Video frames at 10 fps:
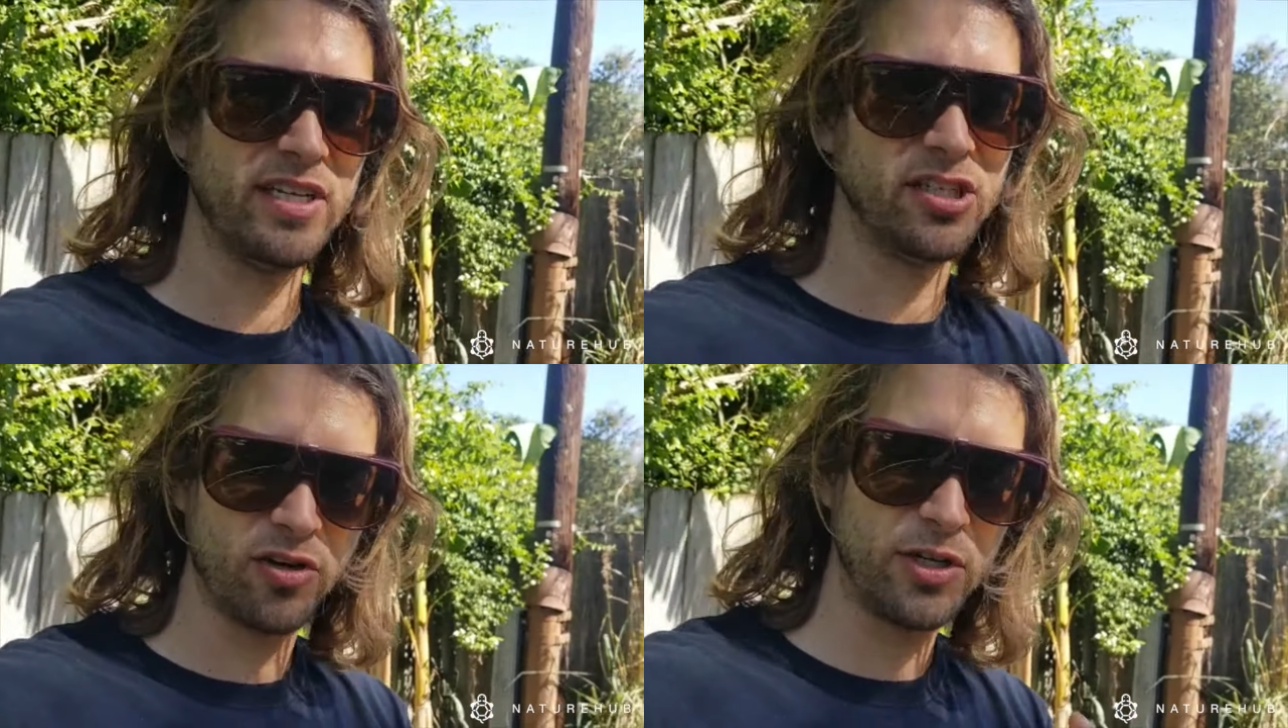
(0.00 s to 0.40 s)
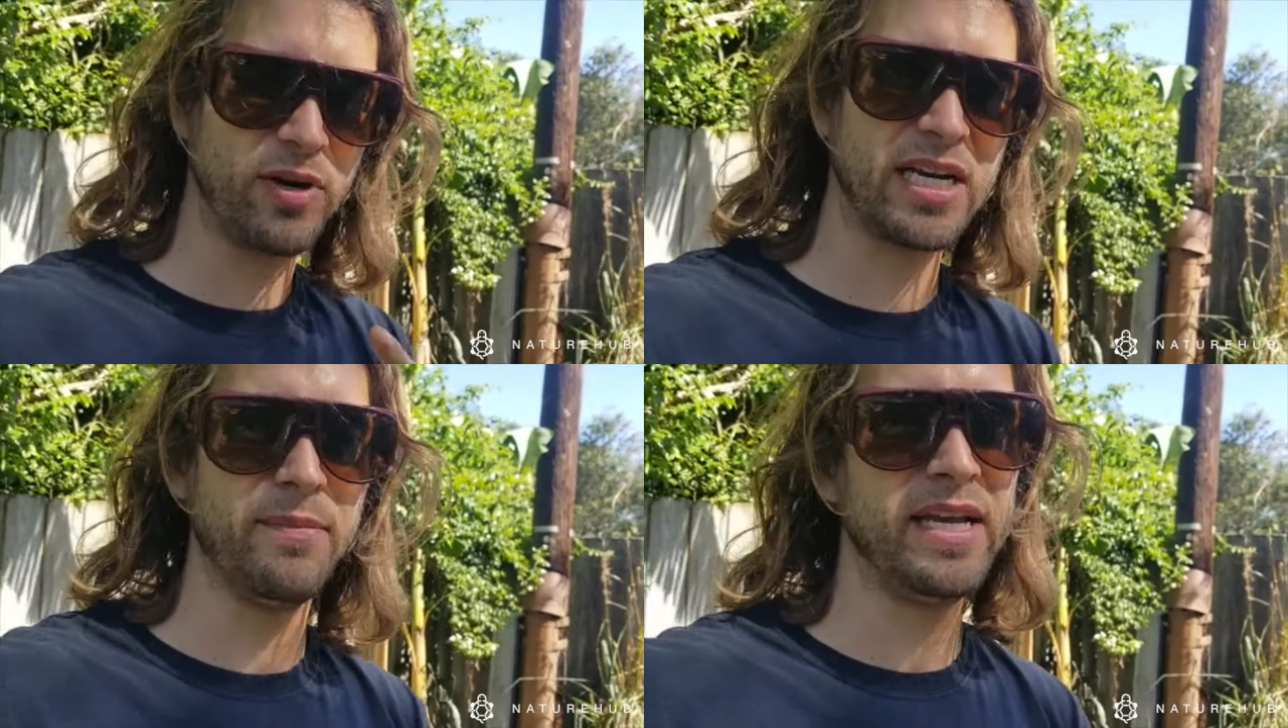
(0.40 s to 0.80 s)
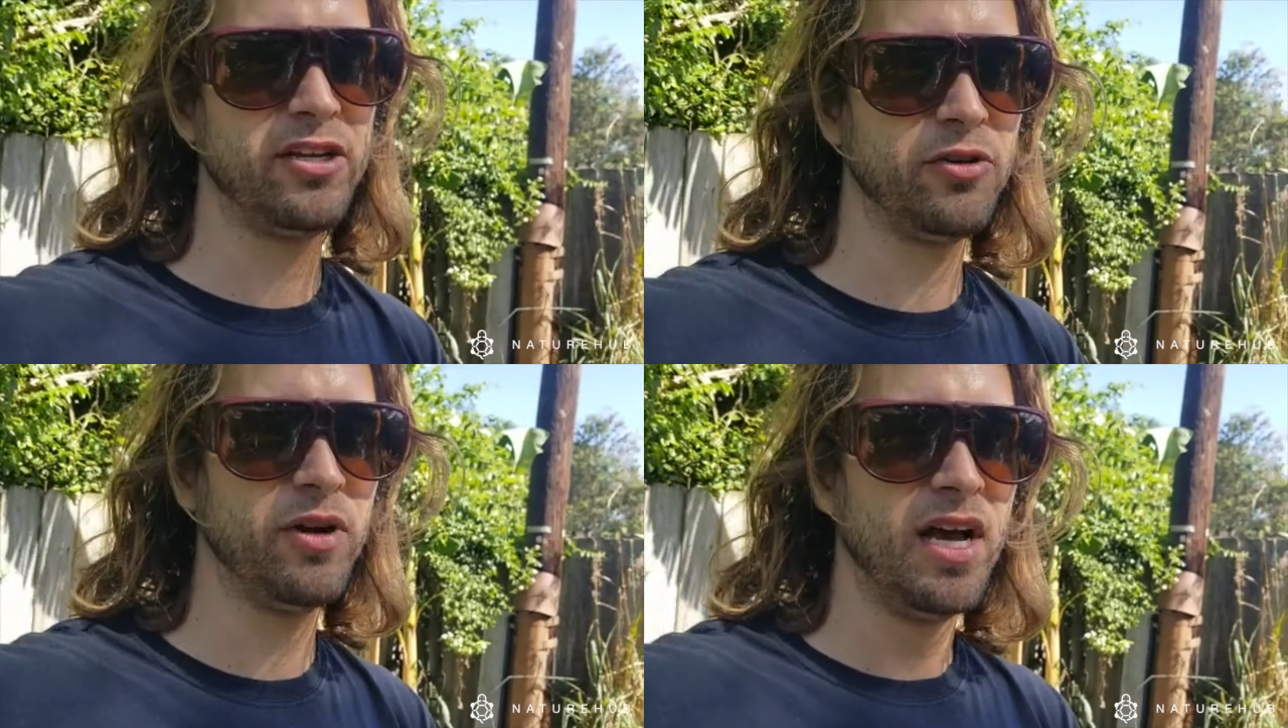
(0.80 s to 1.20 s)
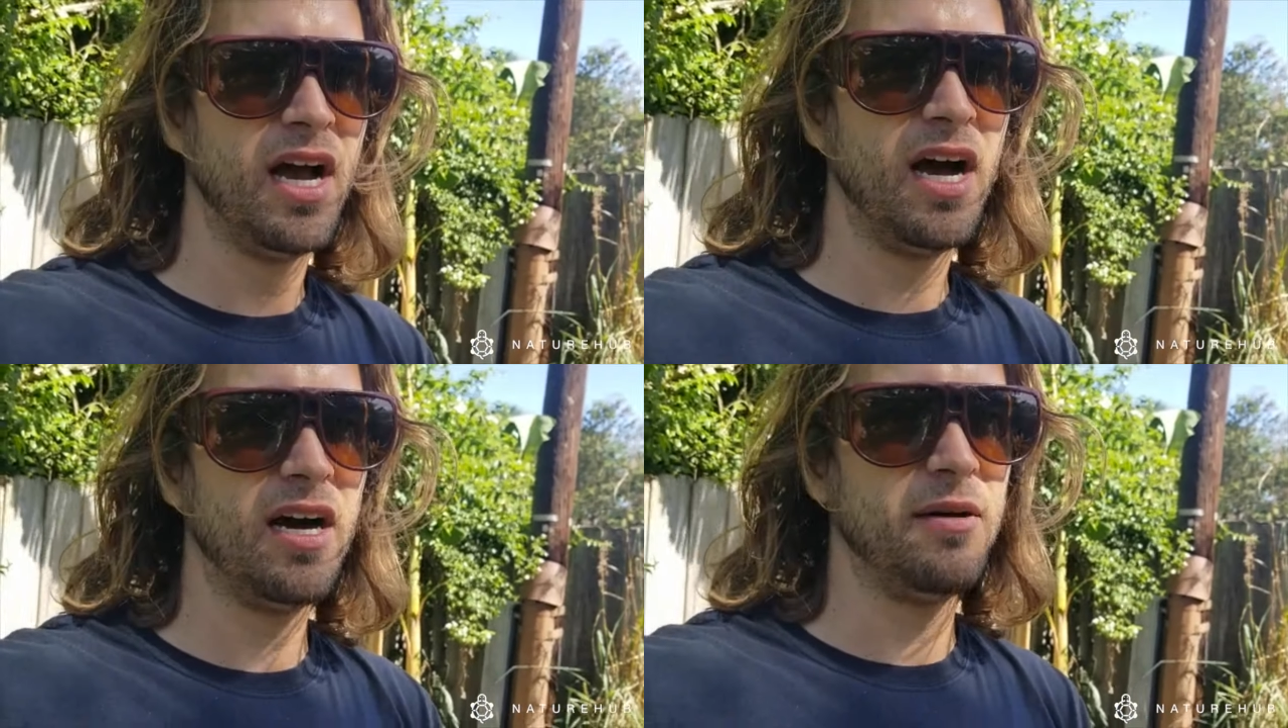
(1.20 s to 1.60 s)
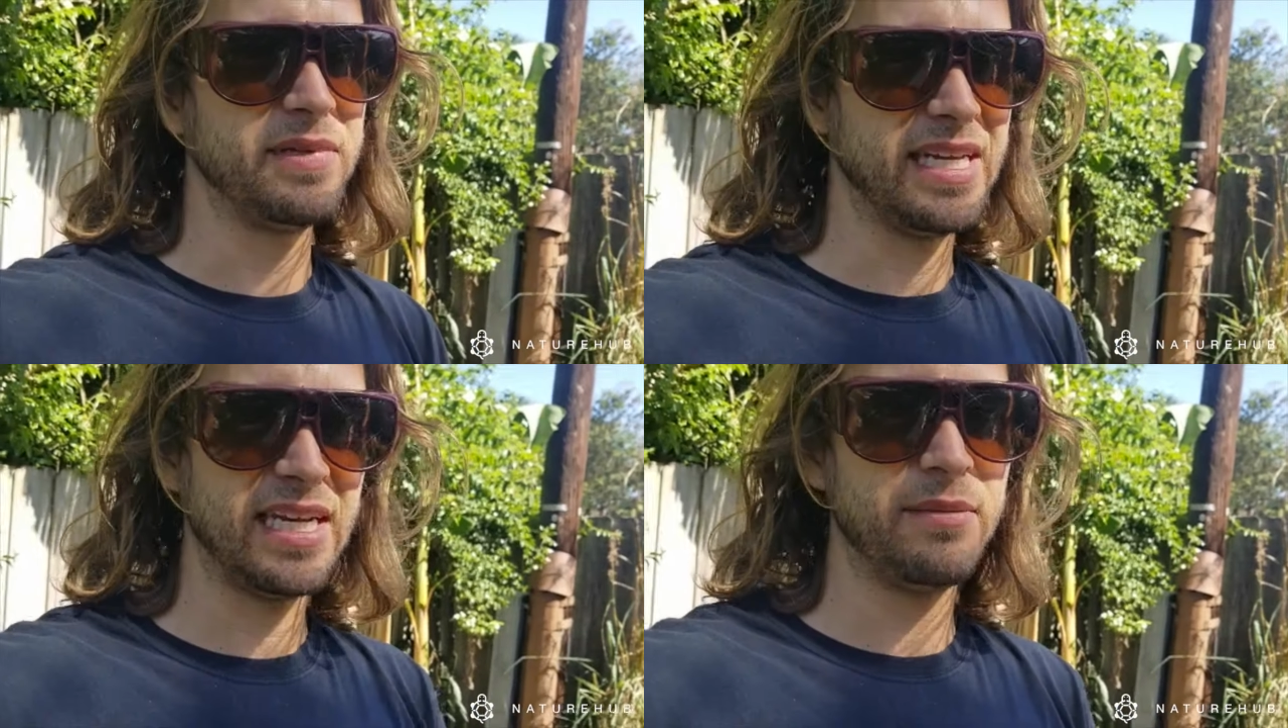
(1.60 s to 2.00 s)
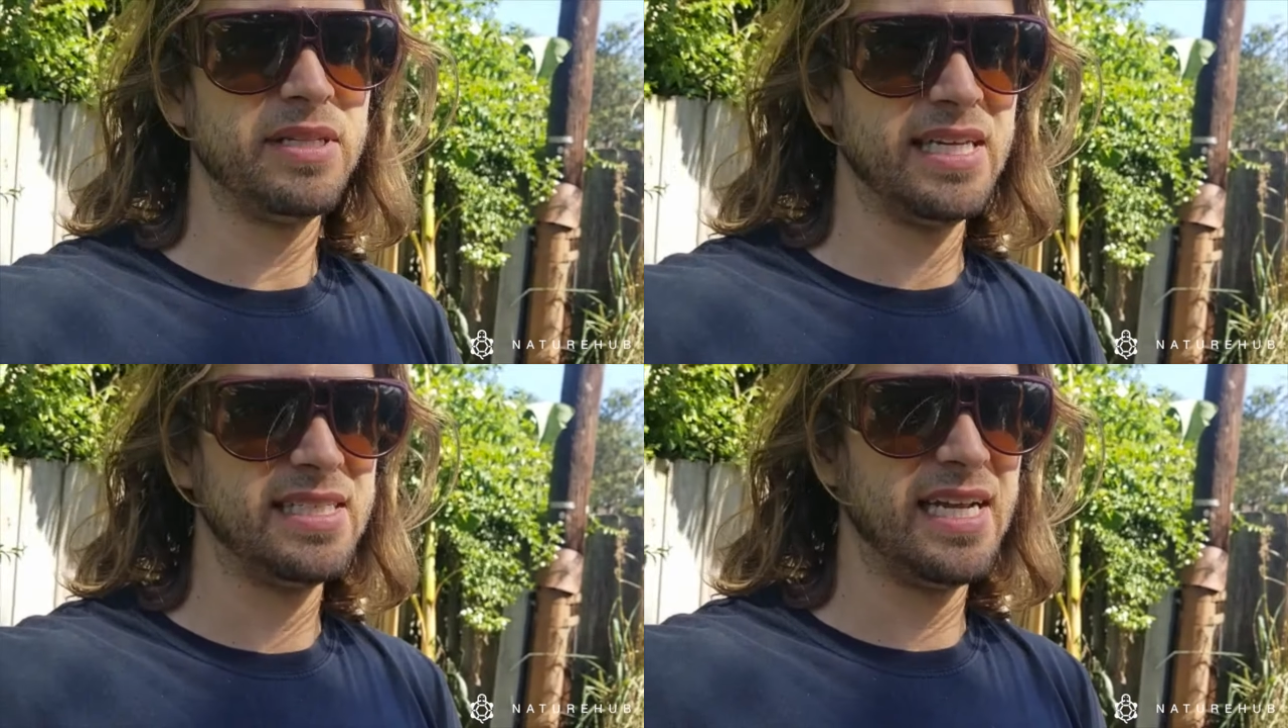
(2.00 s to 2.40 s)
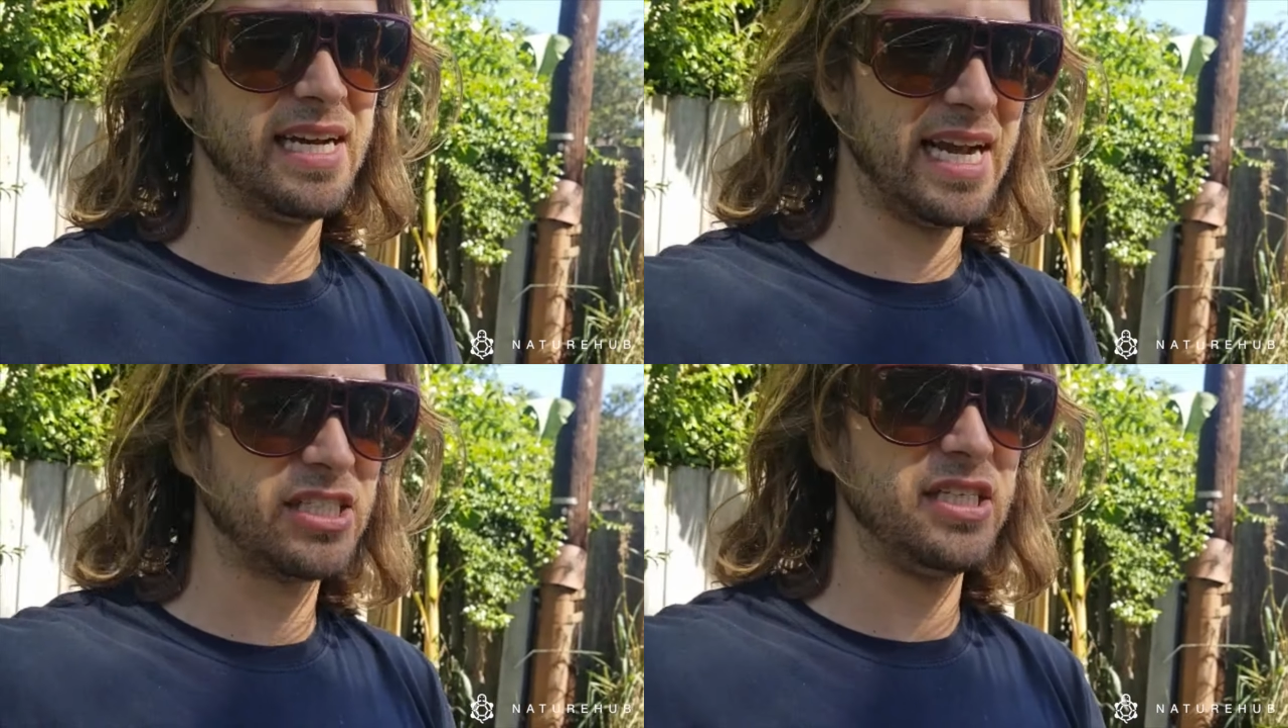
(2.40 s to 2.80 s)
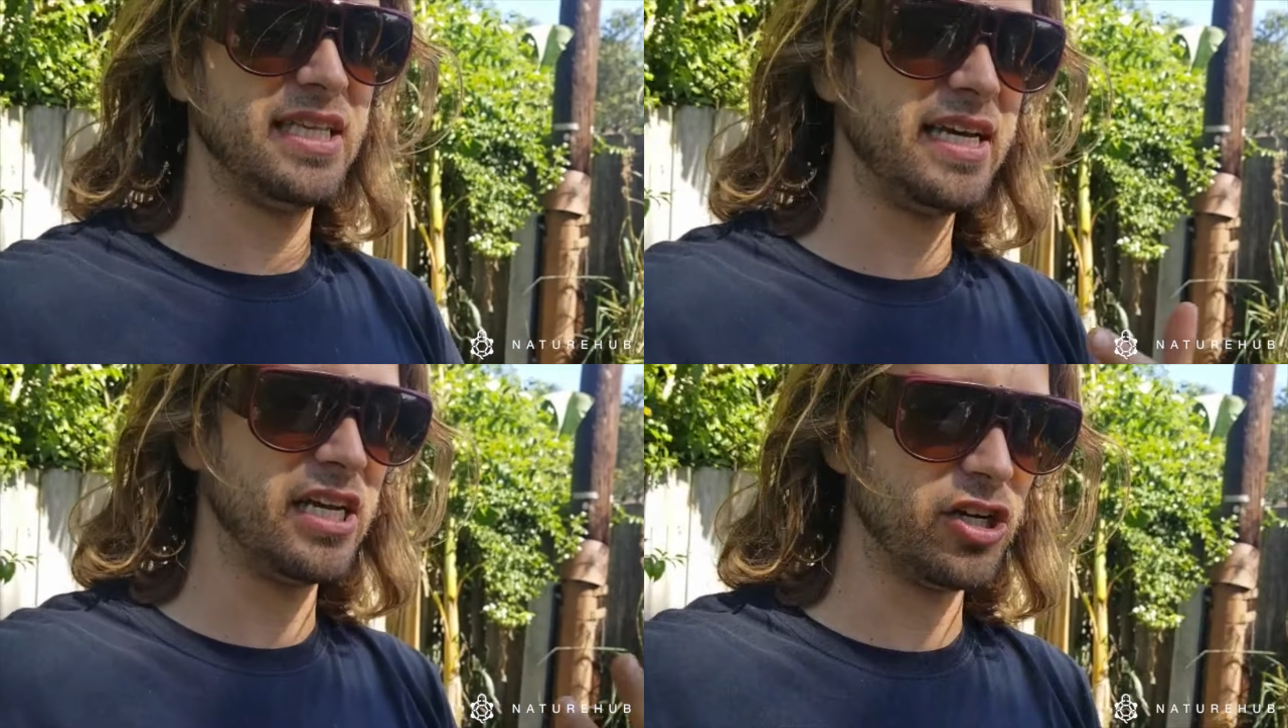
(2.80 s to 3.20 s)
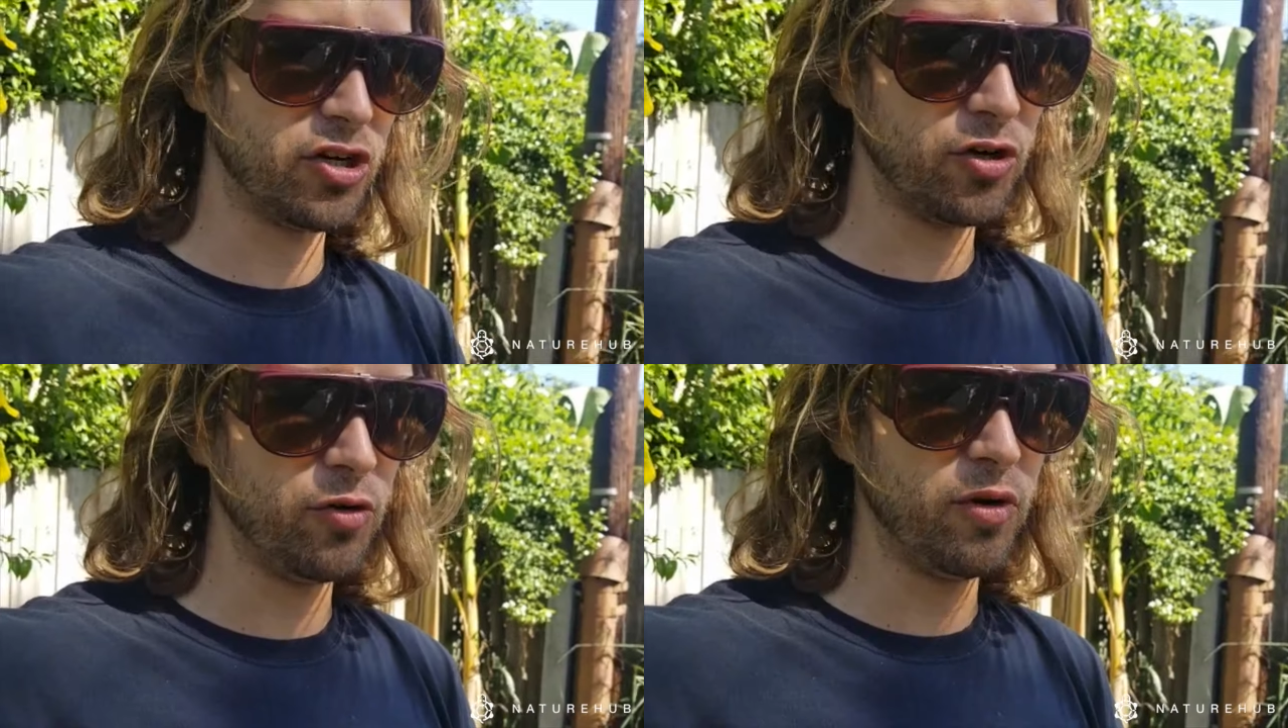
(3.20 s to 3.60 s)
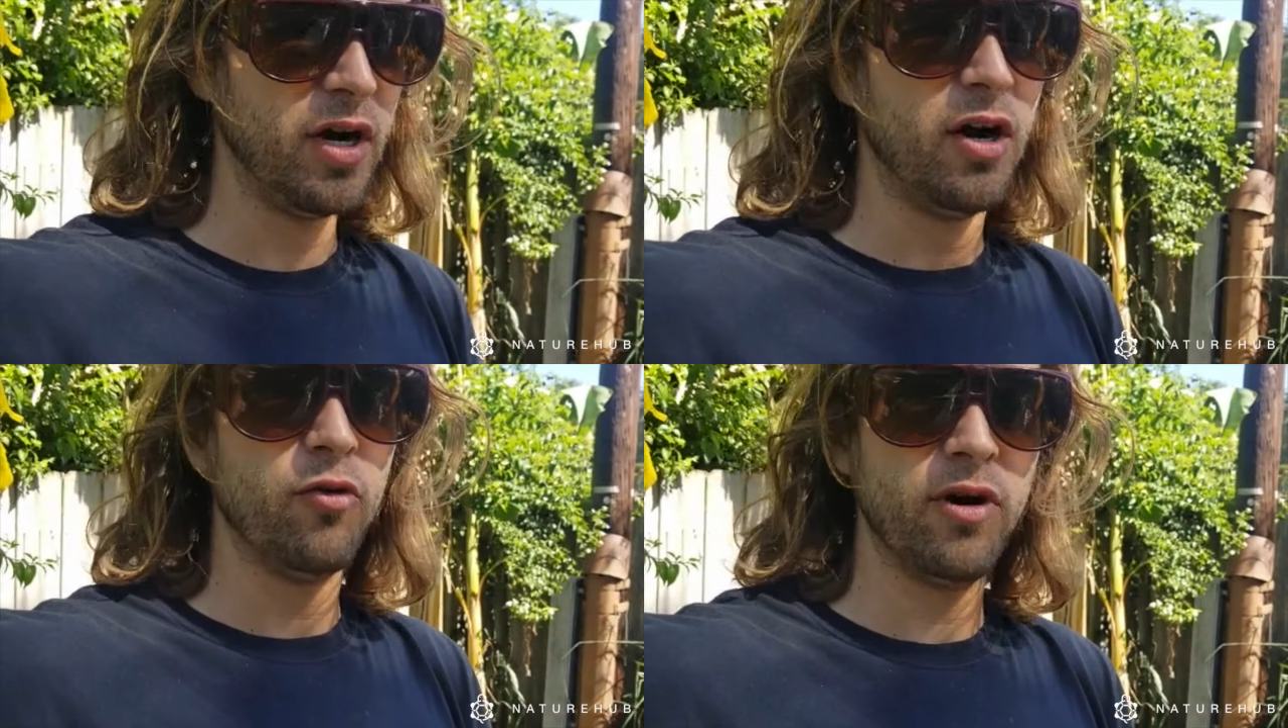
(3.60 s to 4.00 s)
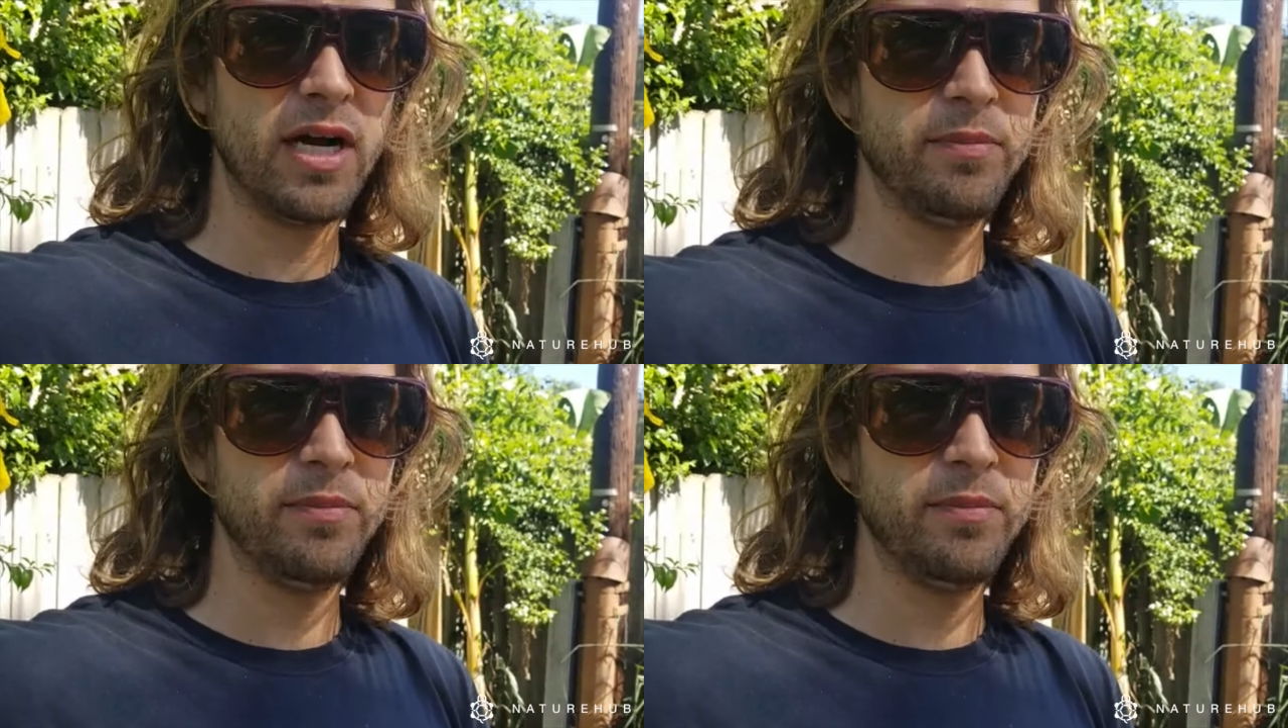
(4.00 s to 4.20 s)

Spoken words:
I totally recommend you getting a plantain and actually letting it go ripe.